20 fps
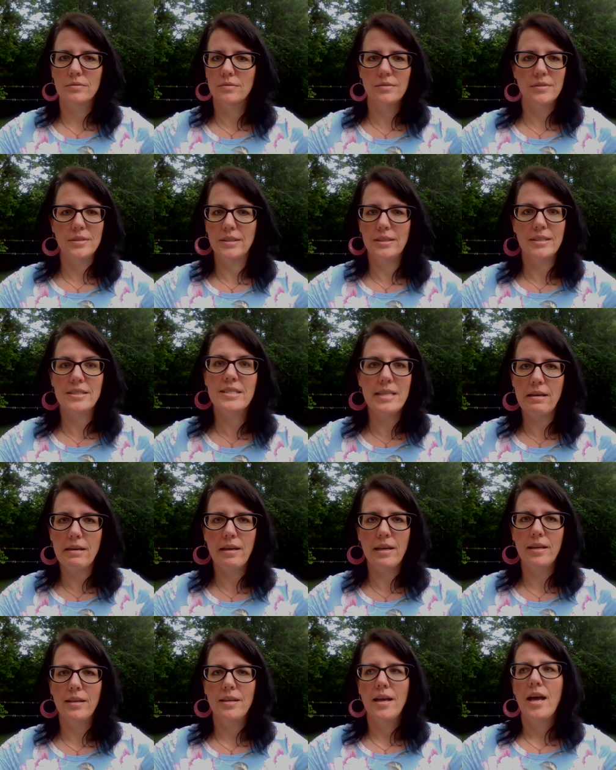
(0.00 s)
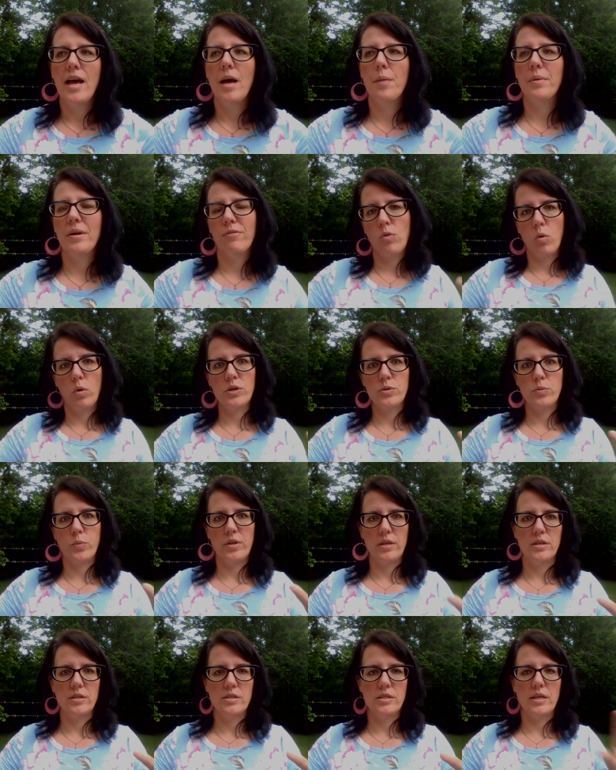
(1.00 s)
in a city. I mean, of course,
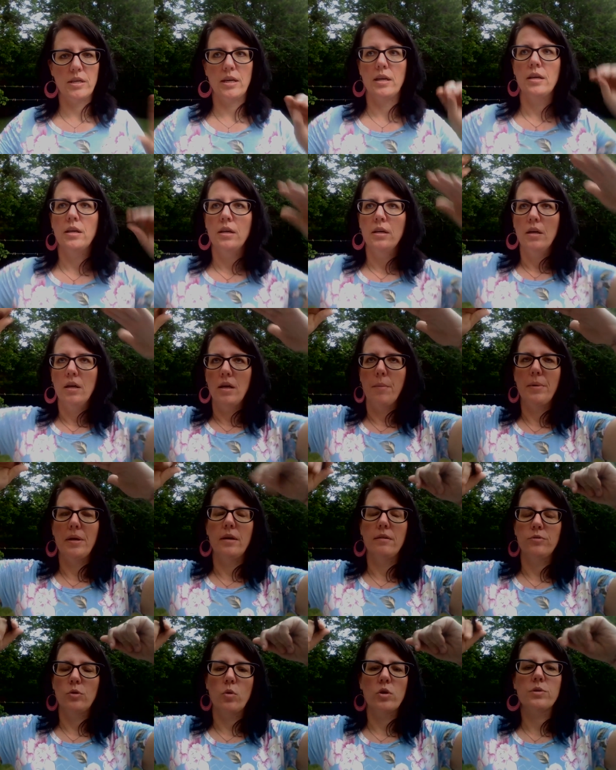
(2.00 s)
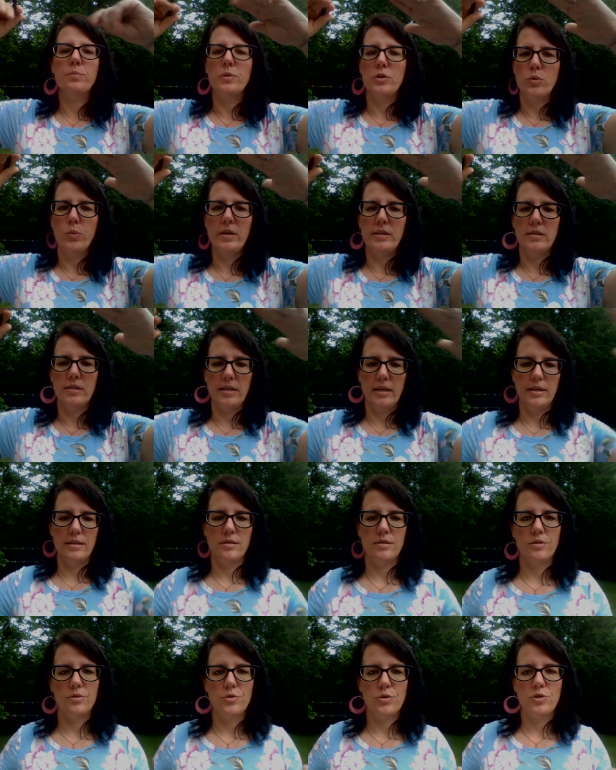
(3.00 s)
within a city. I mean, of course, between
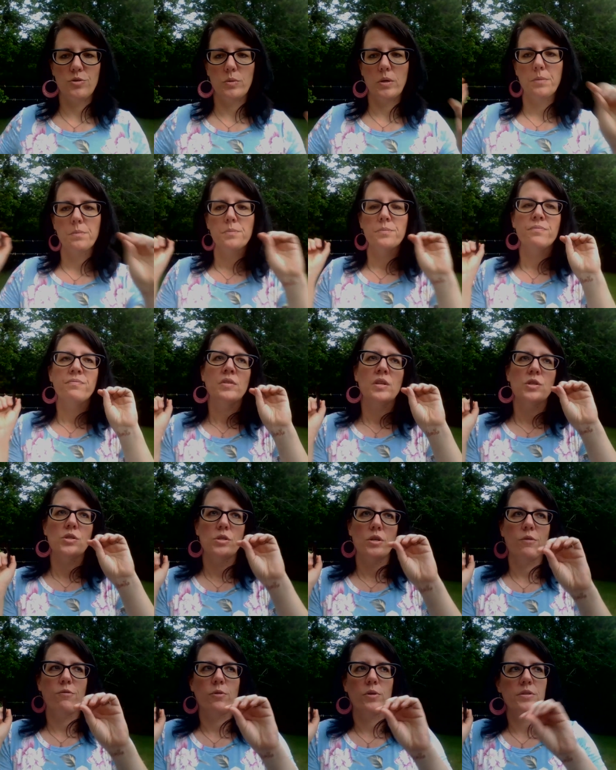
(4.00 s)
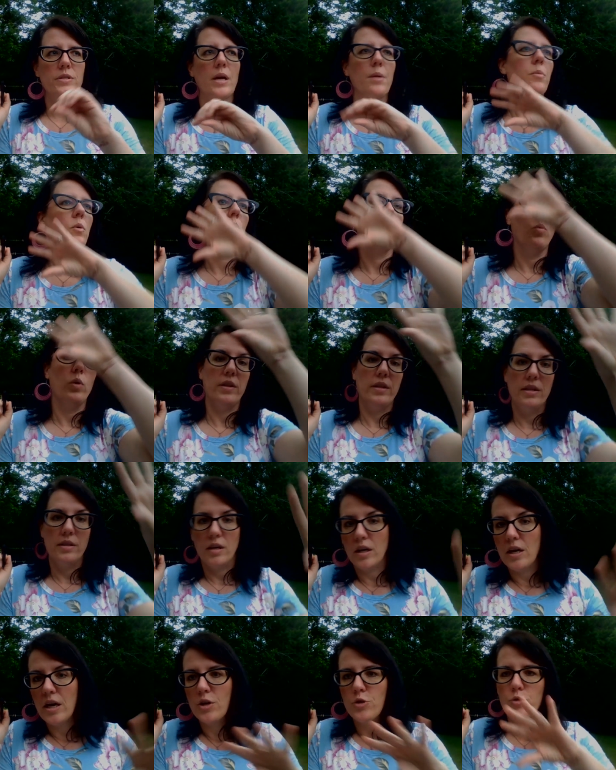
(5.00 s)
cities, excuse me. So, for example, within the
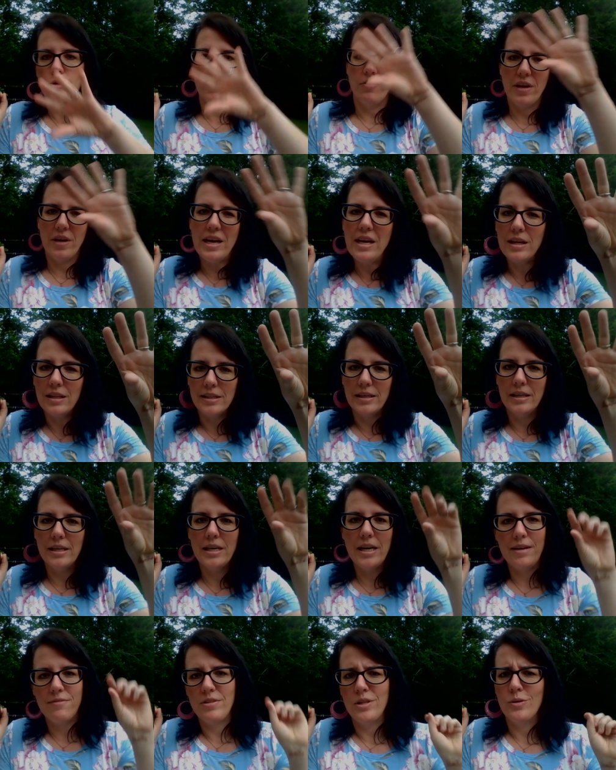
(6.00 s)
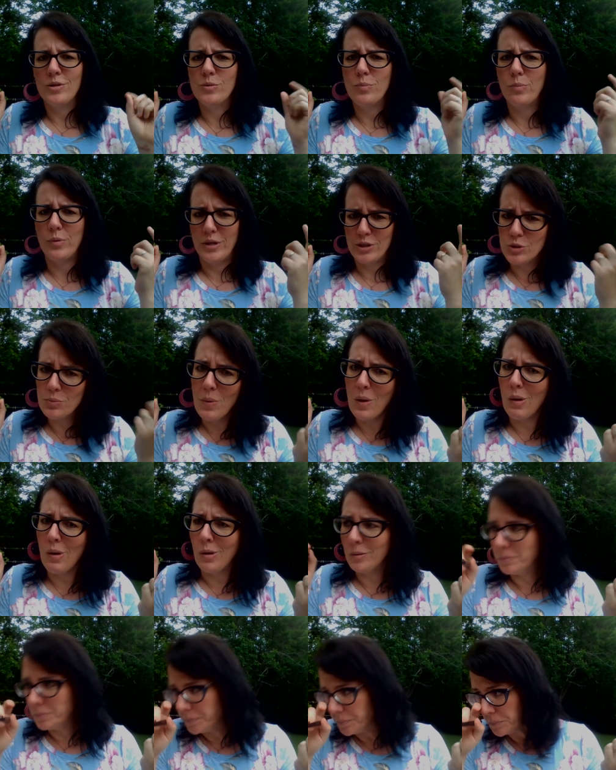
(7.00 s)
country of England, even though it's pretty
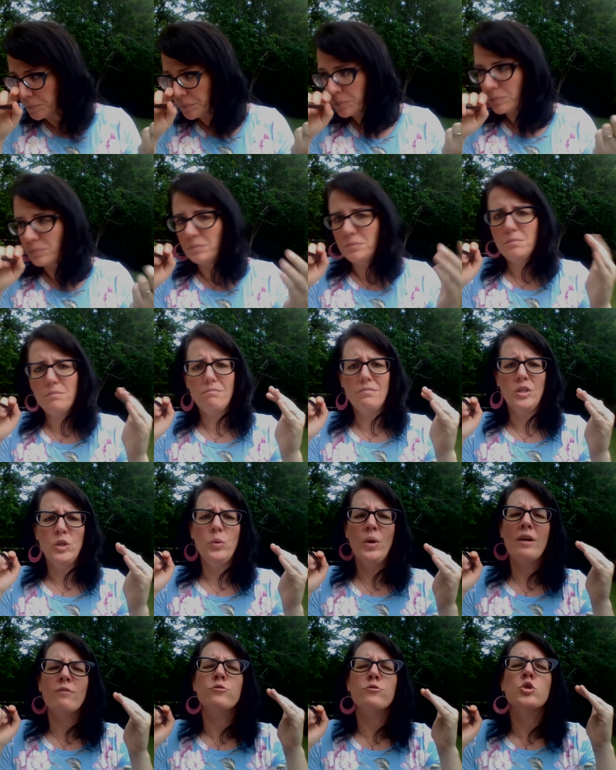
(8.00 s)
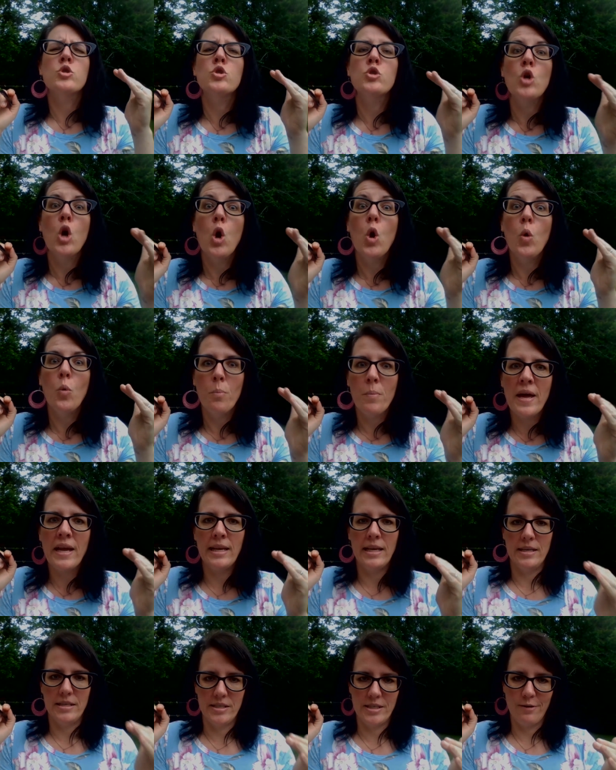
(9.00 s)
small, you have so
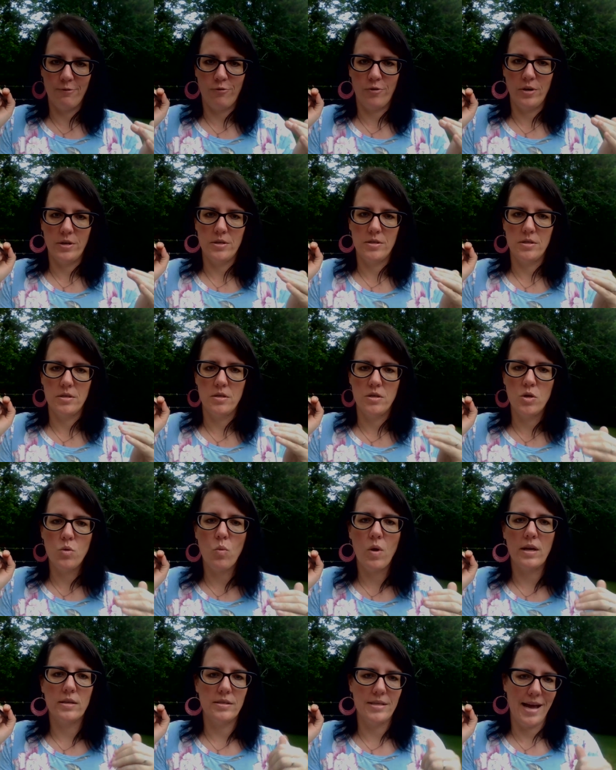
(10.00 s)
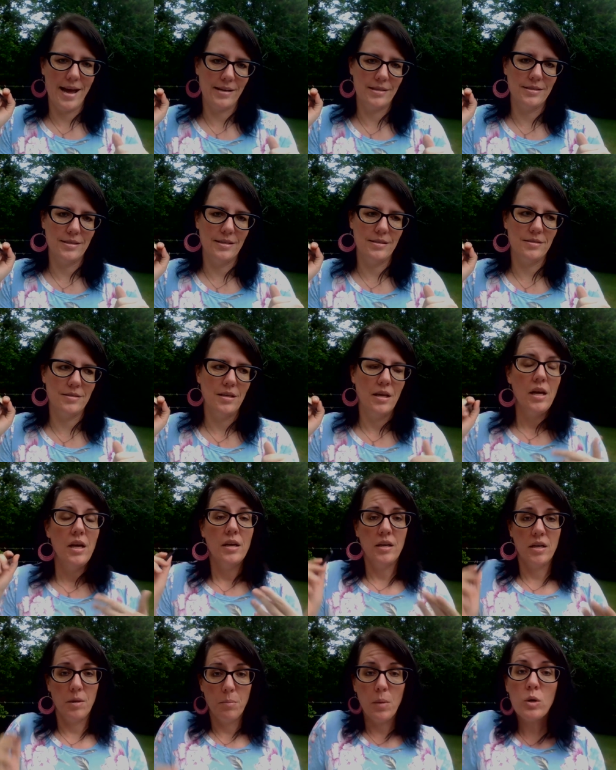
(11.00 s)
many different nuanced accents.
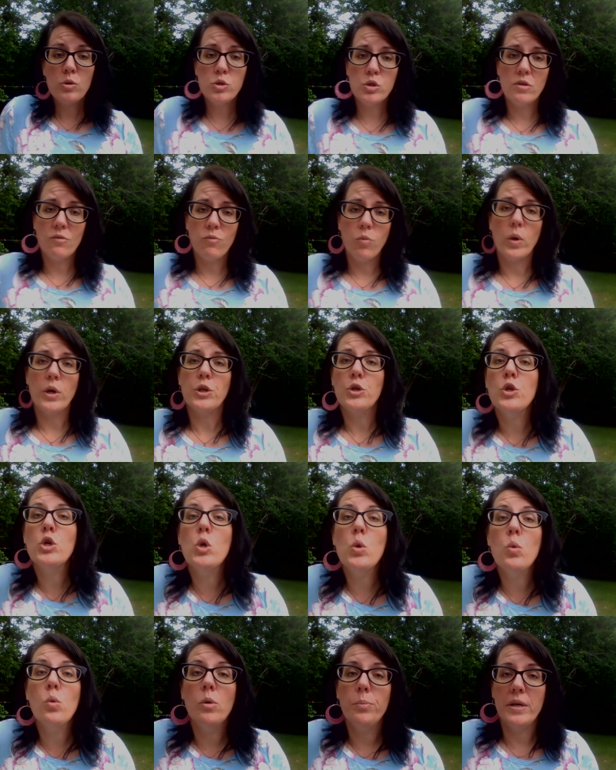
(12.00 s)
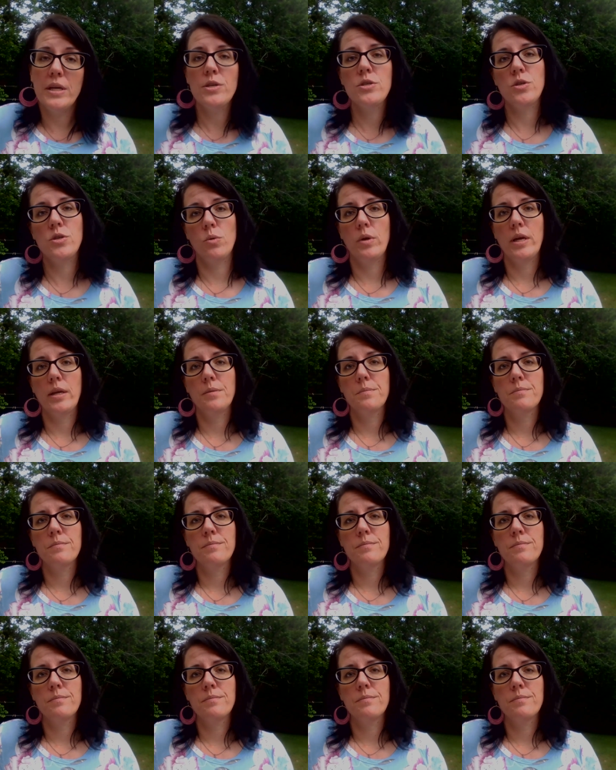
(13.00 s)
Now, most of what you will be doing,